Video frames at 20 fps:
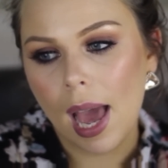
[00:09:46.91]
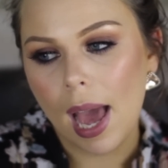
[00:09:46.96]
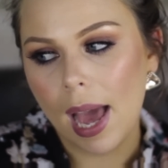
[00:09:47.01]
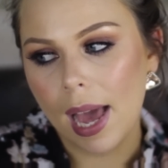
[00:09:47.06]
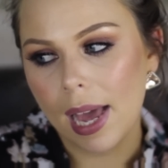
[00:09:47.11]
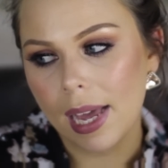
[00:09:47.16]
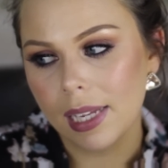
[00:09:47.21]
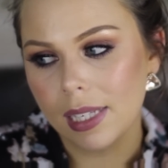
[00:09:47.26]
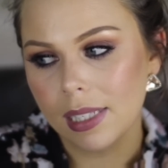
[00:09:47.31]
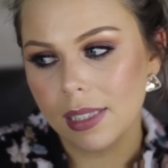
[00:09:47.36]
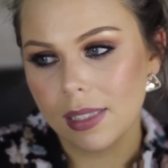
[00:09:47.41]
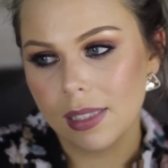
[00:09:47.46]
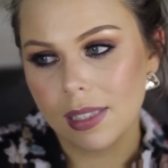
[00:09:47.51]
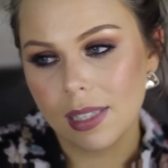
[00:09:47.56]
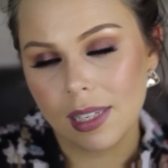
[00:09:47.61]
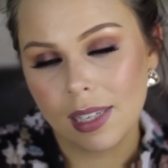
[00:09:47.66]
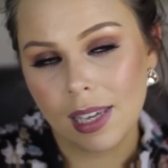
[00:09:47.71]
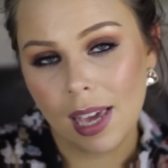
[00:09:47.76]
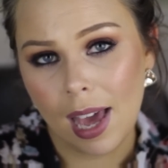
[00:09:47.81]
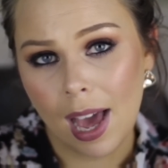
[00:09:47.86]

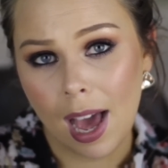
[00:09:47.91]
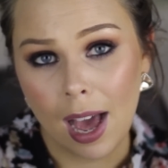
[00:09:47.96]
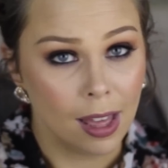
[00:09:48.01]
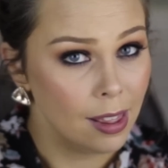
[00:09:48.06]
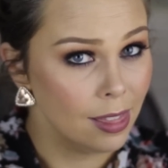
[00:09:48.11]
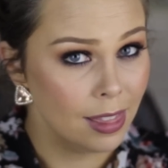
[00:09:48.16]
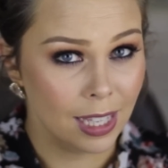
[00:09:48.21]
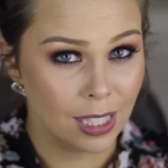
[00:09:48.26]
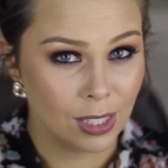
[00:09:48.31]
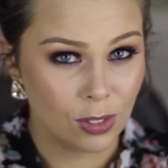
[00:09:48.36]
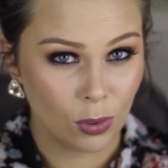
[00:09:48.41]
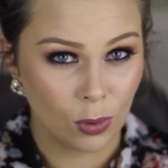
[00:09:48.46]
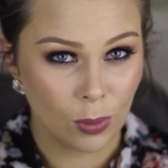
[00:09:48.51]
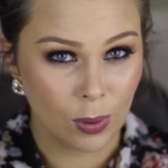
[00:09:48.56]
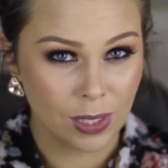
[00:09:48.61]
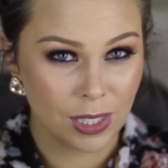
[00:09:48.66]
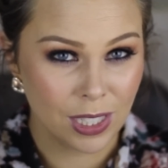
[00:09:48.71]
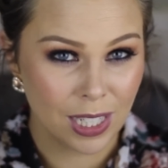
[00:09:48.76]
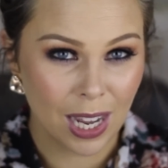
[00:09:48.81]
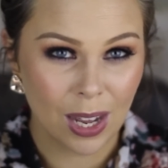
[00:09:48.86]
And yeah, thanks for
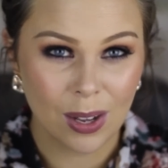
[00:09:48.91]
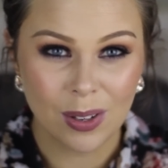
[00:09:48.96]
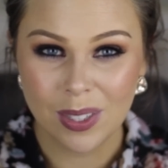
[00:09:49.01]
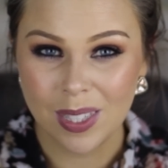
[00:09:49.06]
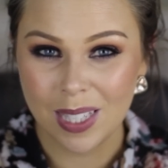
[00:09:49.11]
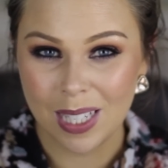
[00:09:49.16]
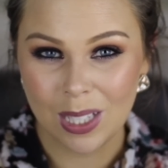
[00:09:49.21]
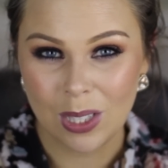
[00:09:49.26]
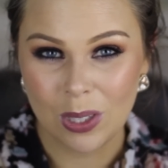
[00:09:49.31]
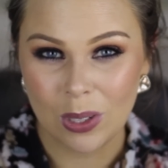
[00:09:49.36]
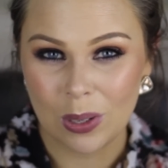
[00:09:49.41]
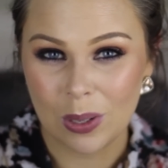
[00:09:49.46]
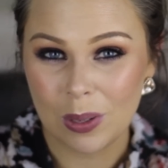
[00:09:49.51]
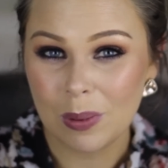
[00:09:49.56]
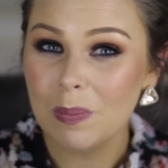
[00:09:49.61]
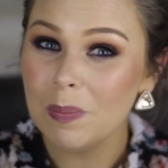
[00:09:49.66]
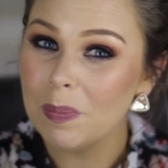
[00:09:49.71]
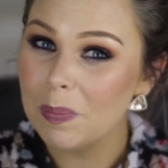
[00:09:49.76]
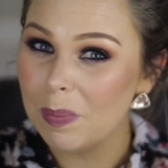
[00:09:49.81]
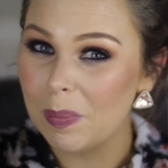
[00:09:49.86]
watching. I'll see you
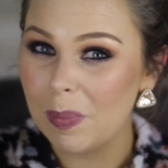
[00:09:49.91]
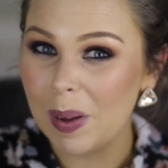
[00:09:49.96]
soon.